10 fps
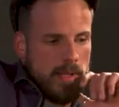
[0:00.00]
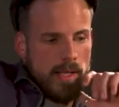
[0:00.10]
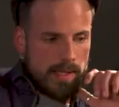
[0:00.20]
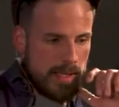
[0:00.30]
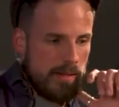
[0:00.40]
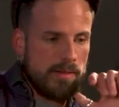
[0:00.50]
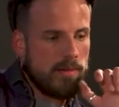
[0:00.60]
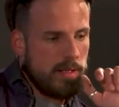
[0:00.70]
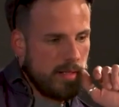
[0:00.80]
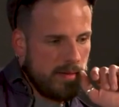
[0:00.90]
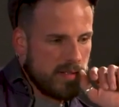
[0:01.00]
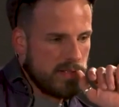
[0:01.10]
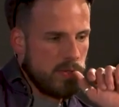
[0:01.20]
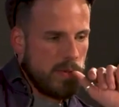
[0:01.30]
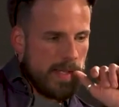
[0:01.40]
I mean, I'd love
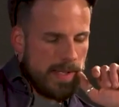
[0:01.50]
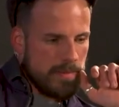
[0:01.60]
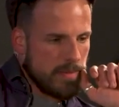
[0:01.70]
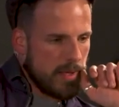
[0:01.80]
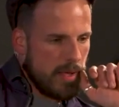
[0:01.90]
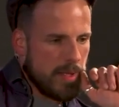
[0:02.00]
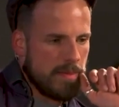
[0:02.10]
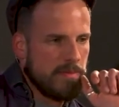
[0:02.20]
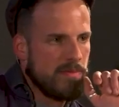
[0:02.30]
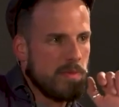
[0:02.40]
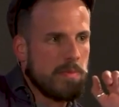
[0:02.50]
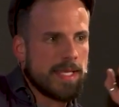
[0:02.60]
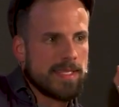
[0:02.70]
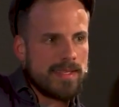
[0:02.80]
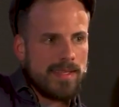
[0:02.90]
to talk about that. I mean, the
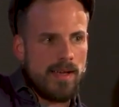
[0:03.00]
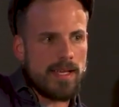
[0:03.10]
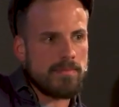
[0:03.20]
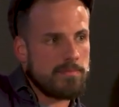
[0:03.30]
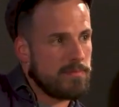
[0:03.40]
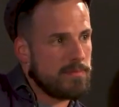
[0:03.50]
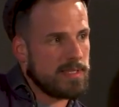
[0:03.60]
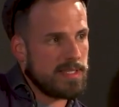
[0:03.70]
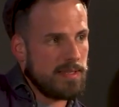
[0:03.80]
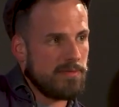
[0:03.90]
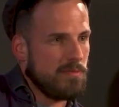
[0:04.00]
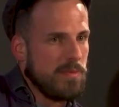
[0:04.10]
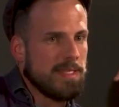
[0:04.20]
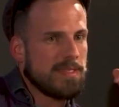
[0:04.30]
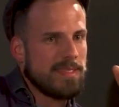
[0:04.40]
biggest thing that I see
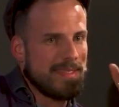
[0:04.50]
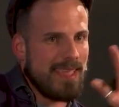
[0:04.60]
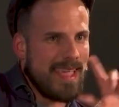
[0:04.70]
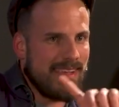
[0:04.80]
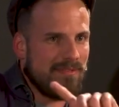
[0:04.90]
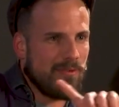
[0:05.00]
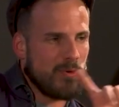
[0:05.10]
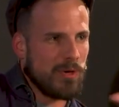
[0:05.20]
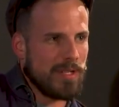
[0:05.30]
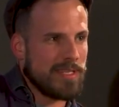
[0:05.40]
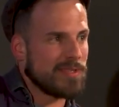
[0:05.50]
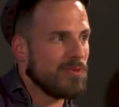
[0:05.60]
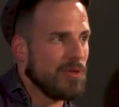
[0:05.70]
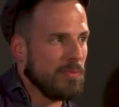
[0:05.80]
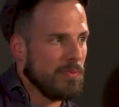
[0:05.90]
from this is that everyone in this
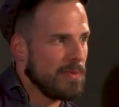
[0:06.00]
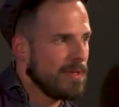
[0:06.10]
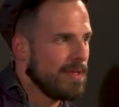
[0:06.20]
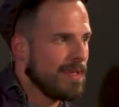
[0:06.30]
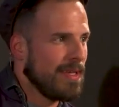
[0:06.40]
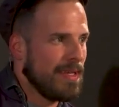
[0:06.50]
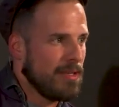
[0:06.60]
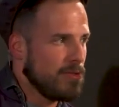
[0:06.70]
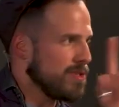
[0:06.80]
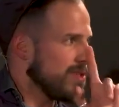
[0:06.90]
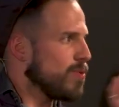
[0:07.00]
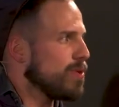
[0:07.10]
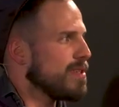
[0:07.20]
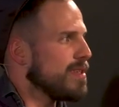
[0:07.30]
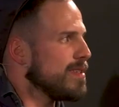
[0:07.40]
room who's just
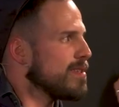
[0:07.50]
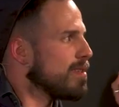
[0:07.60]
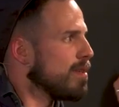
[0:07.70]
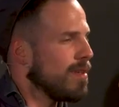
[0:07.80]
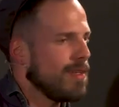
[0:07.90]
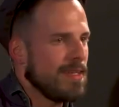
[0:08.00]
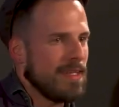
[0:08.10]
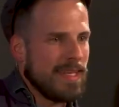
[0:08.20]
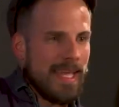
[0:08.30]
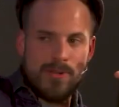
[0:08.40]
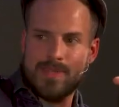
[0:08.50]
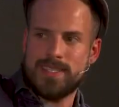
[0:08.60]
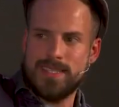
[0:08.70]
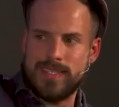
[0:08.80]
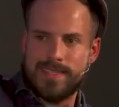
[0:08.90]
watched this now
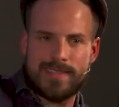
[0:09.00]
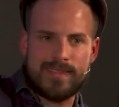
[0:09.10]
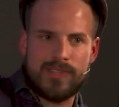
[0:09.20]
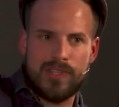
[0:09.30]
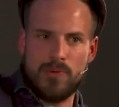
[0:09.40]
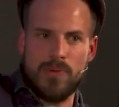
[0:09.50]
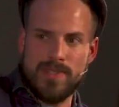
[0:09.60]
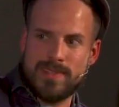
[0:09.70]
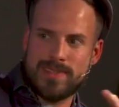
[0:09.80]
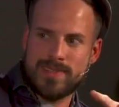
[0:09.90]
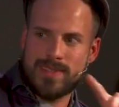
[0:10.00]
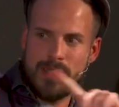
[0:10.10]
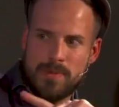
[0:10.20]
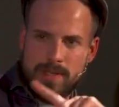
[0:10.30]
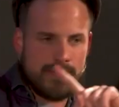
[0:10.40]
sees humans
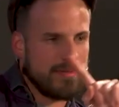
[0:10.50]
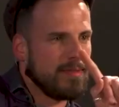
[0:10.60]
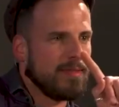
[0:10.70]
up here.